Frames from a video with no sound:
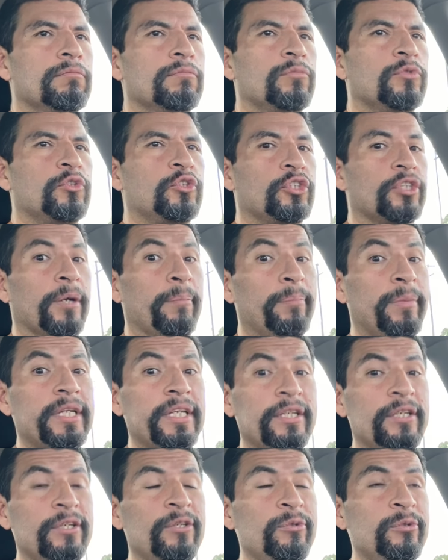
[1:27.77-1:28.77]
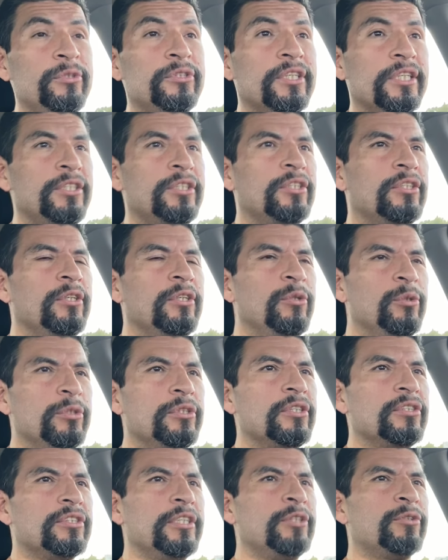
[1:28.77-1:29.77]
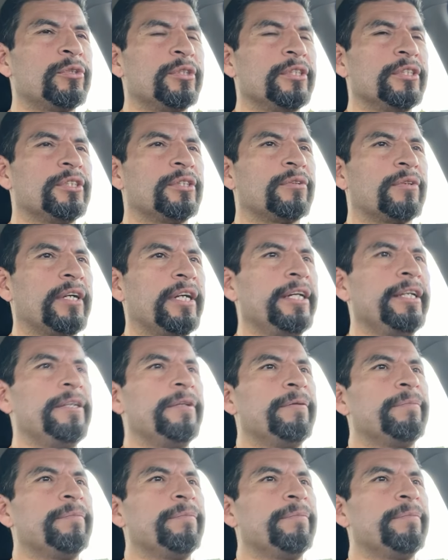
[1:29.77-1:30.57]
somebody loses interest, right?